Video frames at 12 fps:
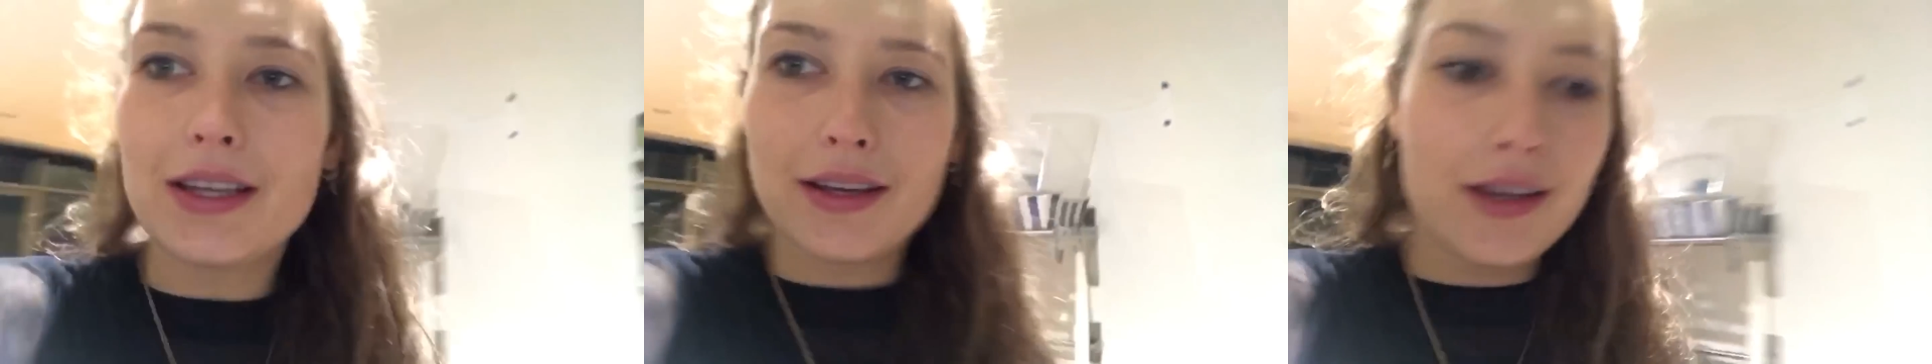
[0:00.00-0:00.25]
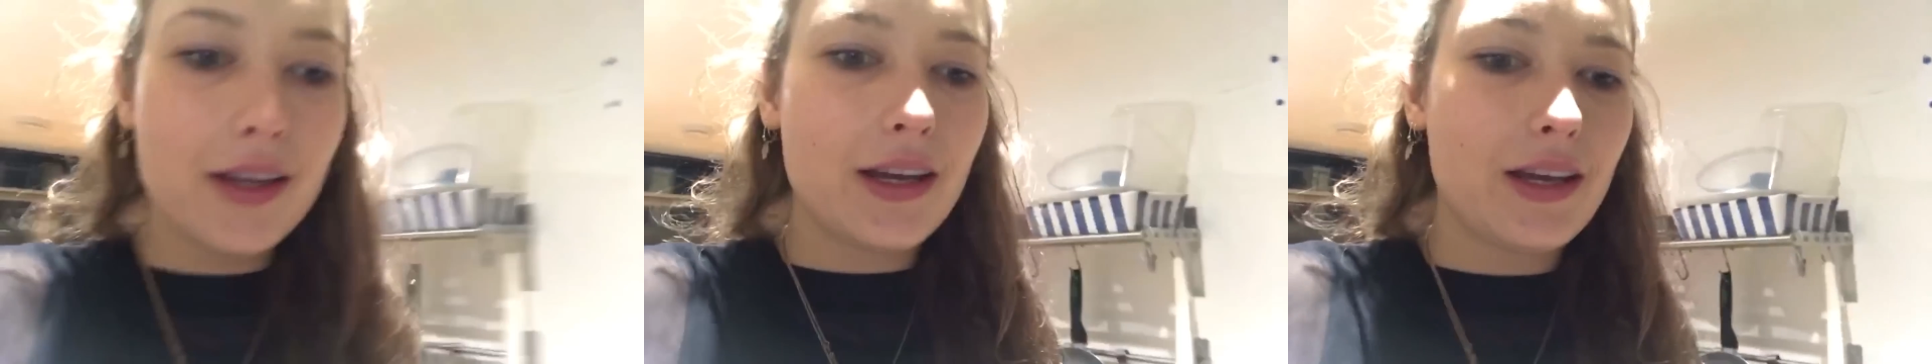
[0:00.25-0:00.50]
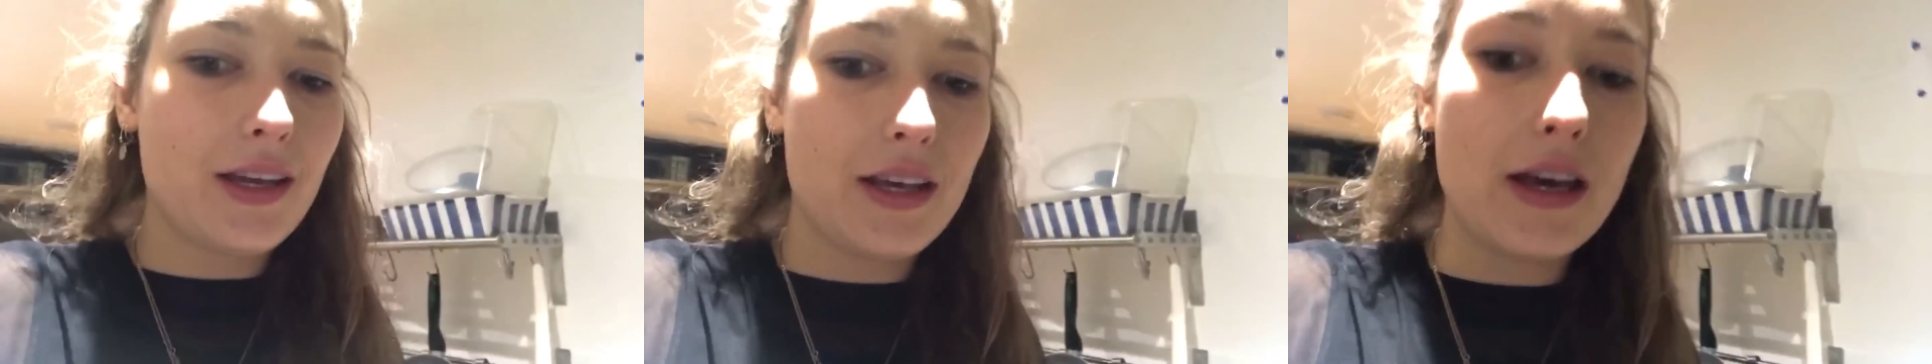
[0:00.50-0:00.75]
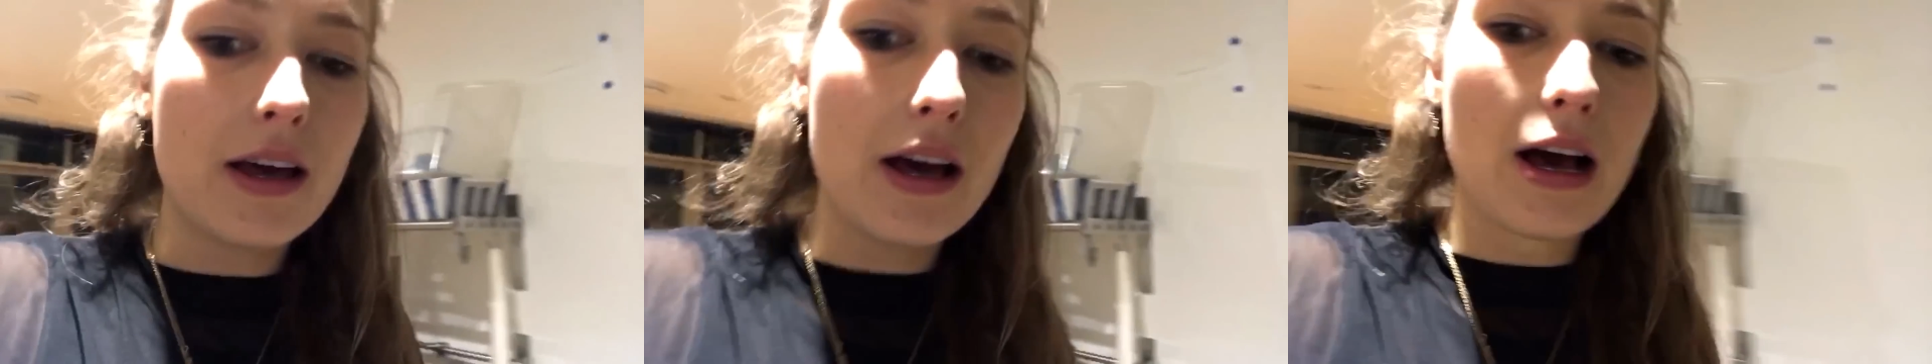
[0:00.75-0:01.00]

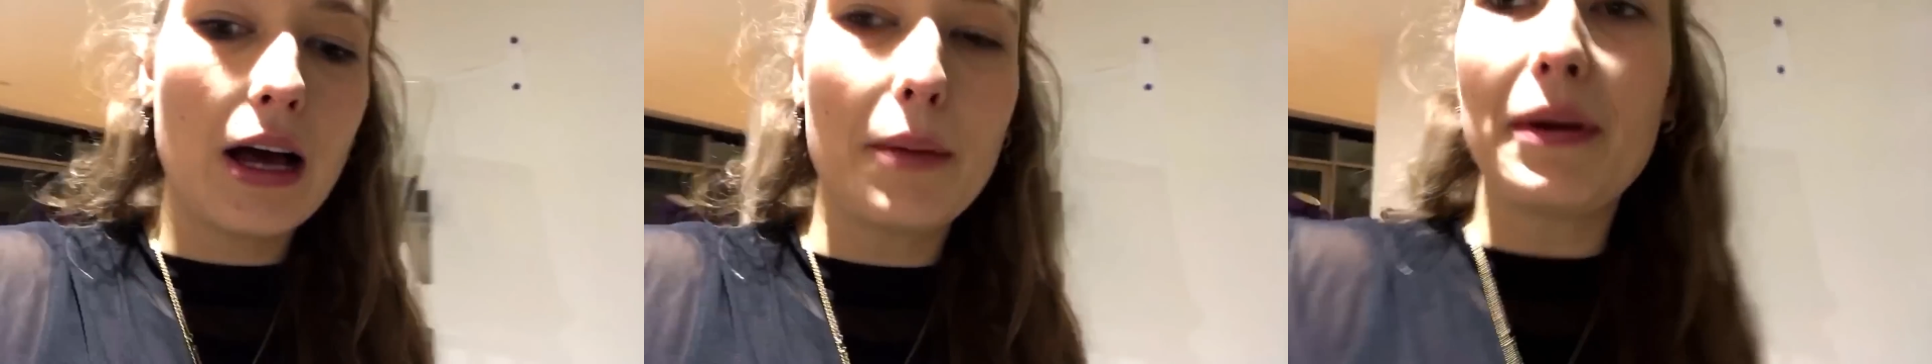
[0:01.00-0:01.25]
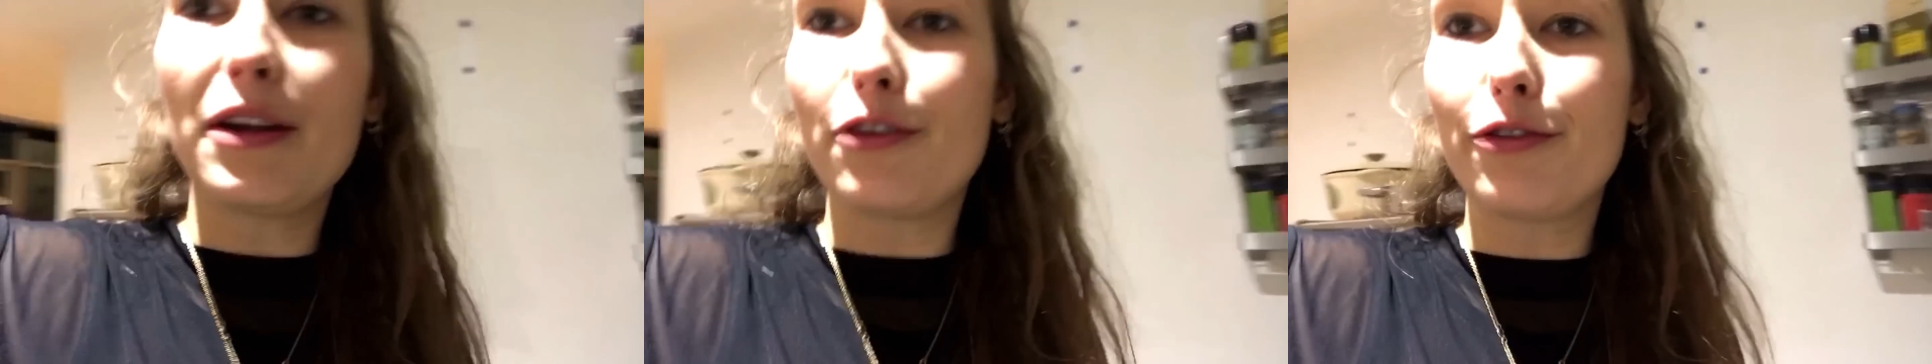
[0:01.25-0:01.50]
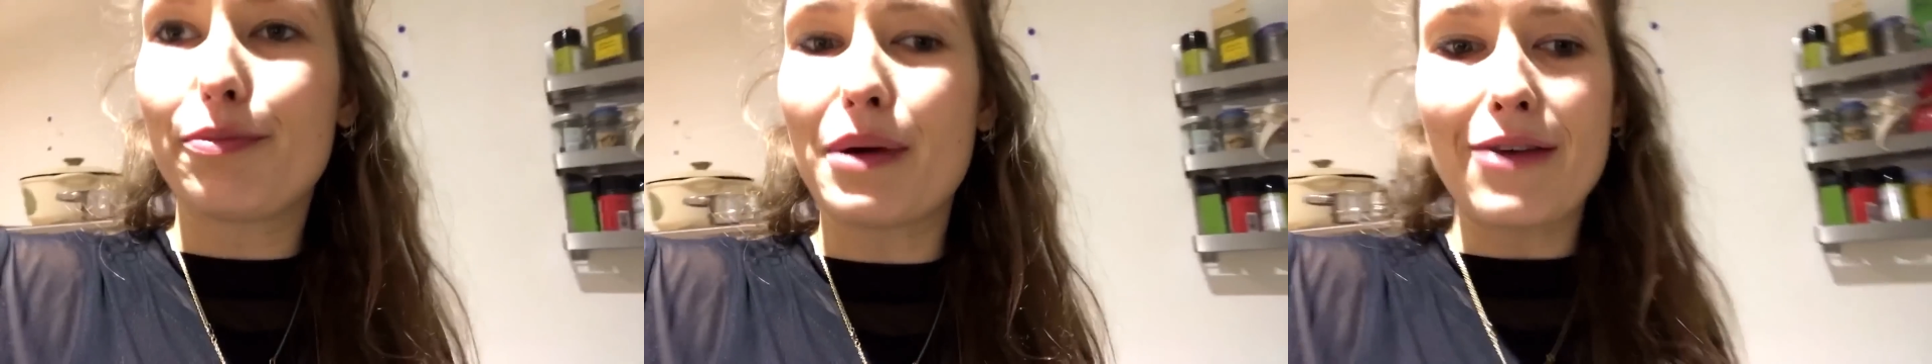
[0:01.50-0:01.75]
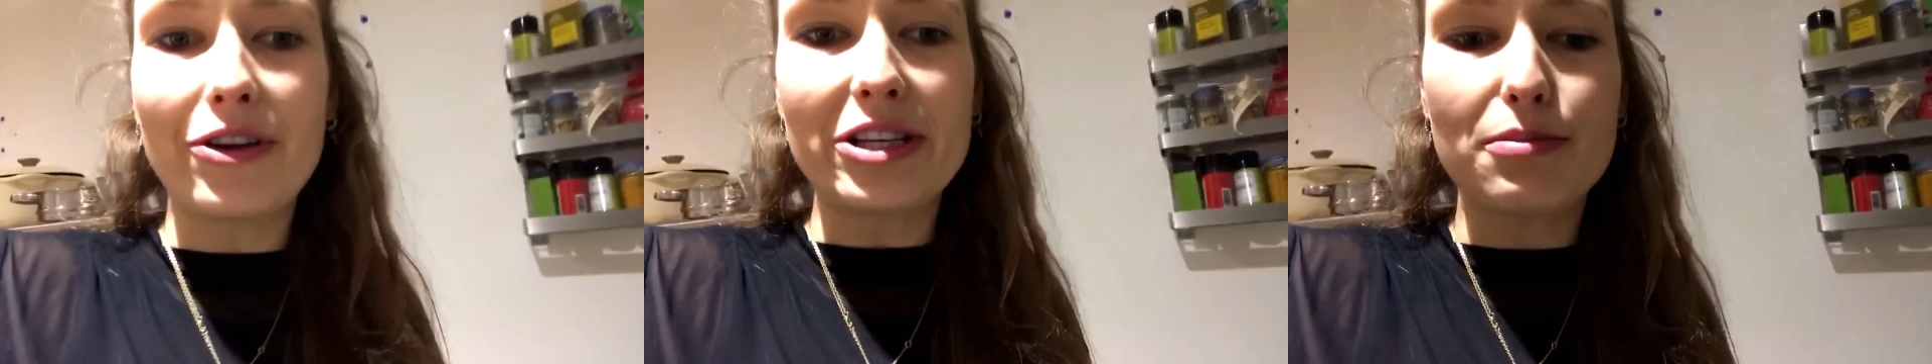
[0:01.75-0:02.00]
tahini, a bit of
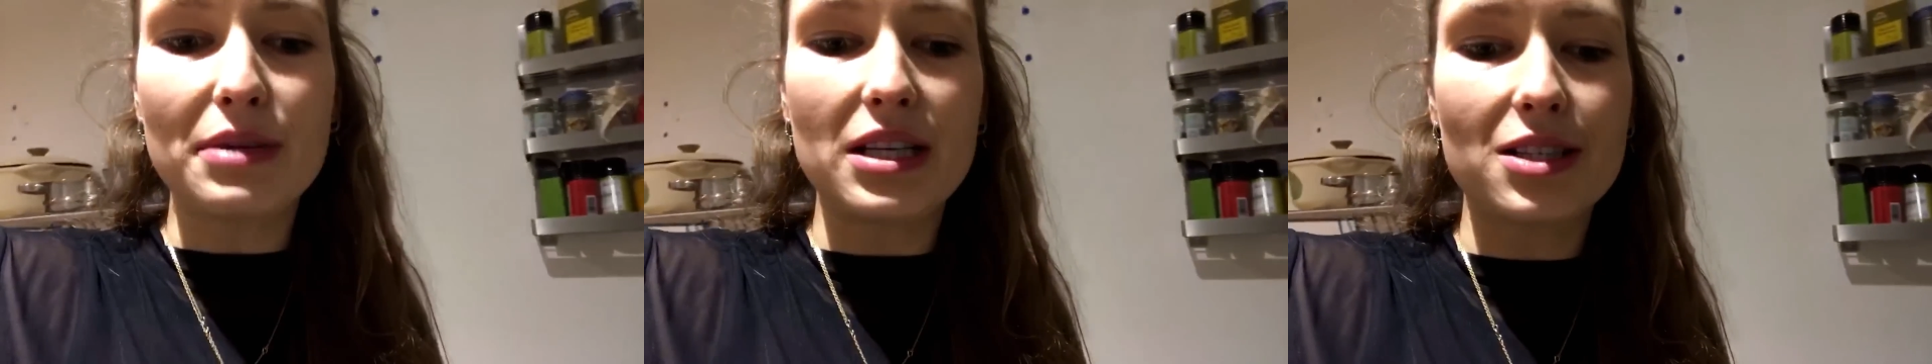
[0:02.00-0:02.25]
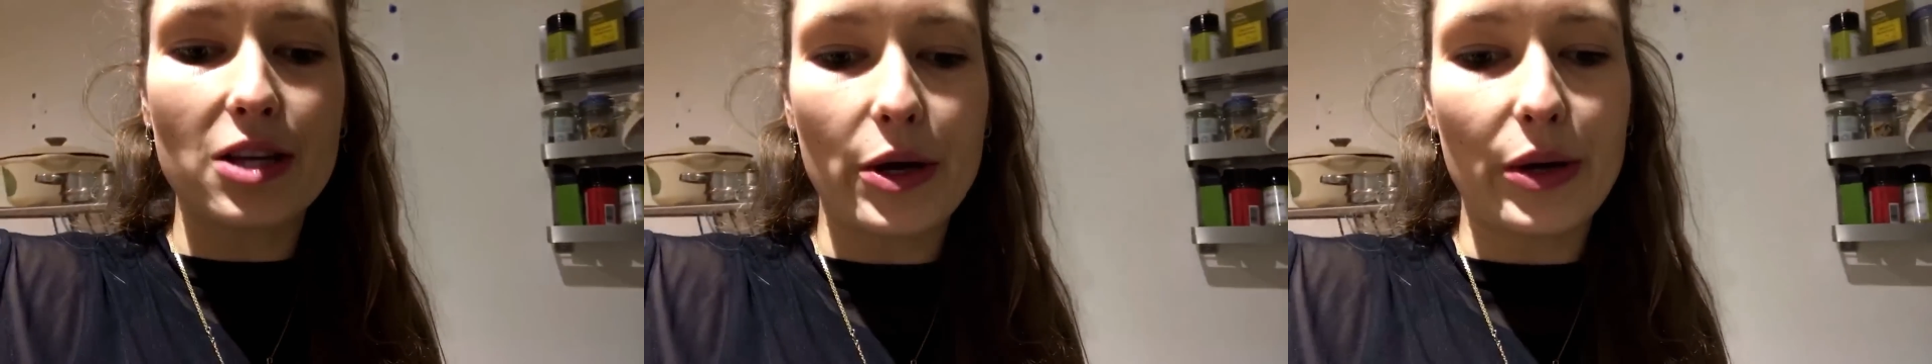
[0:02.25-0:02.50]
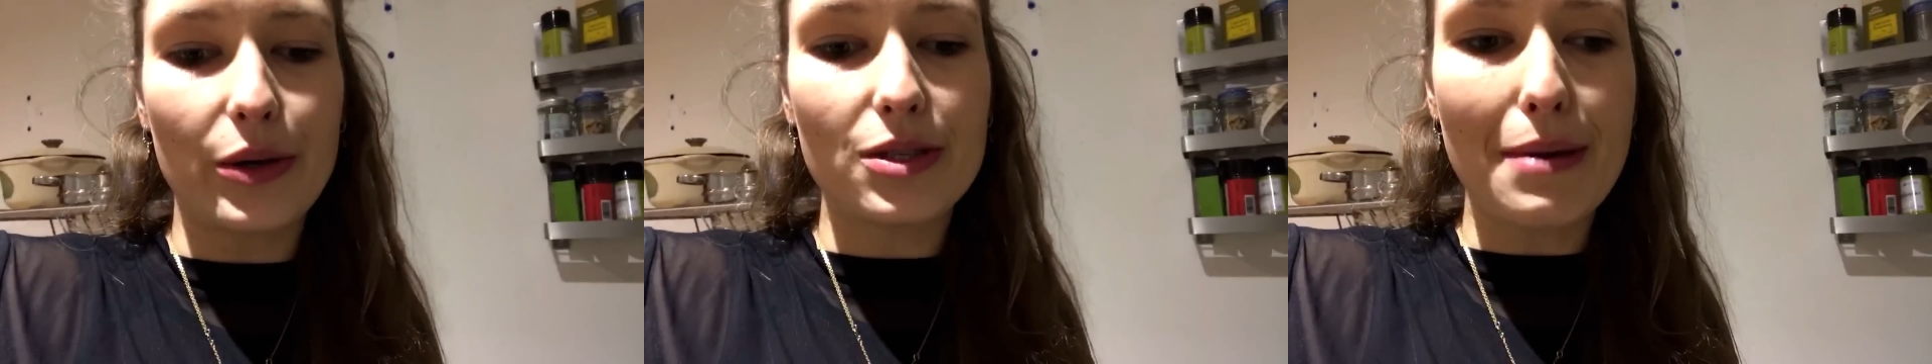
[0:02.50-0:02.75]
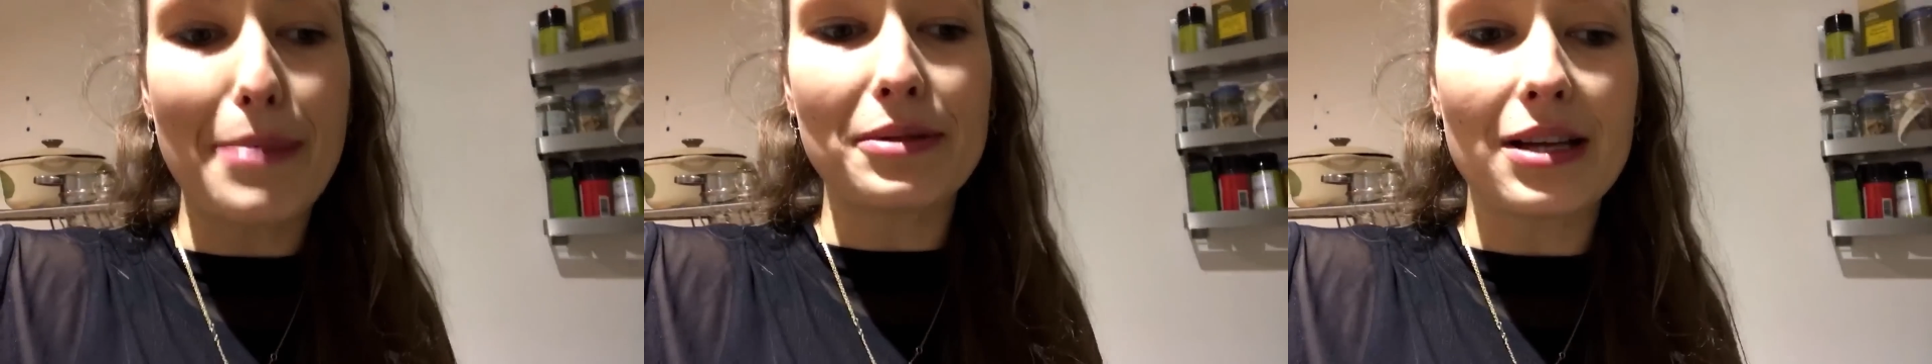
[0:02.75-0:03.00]
brown rice miso,
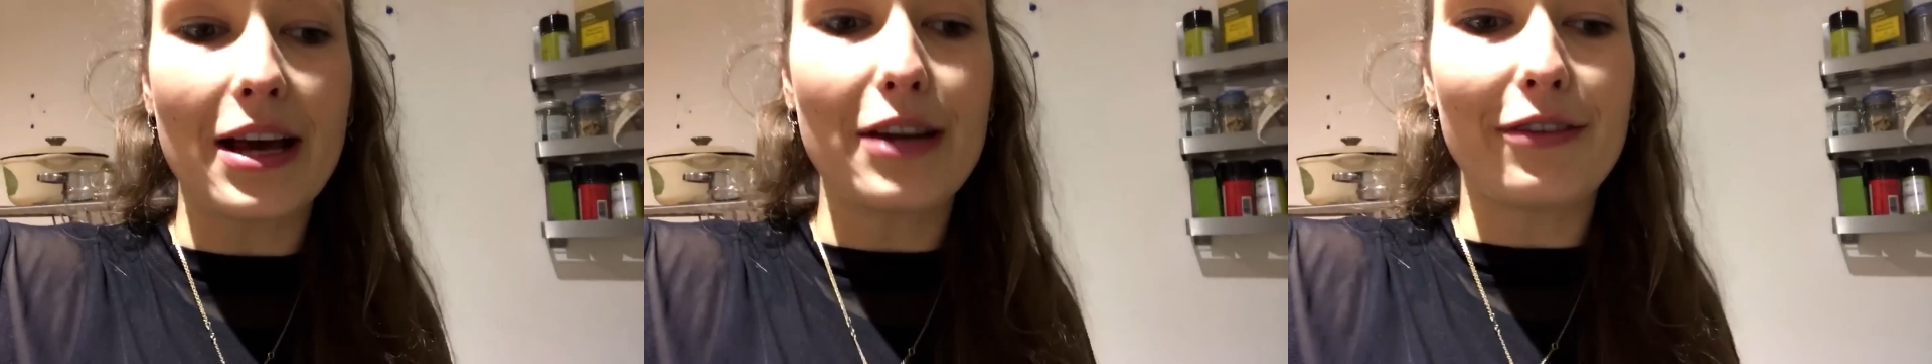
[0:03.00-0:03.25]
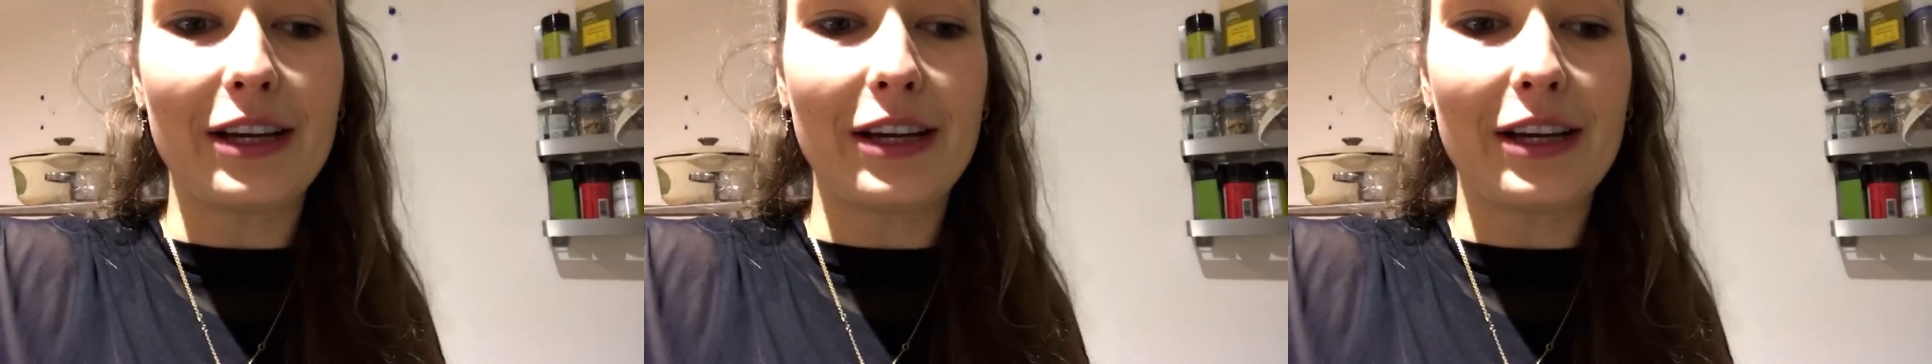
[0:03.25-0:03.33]
some apple cider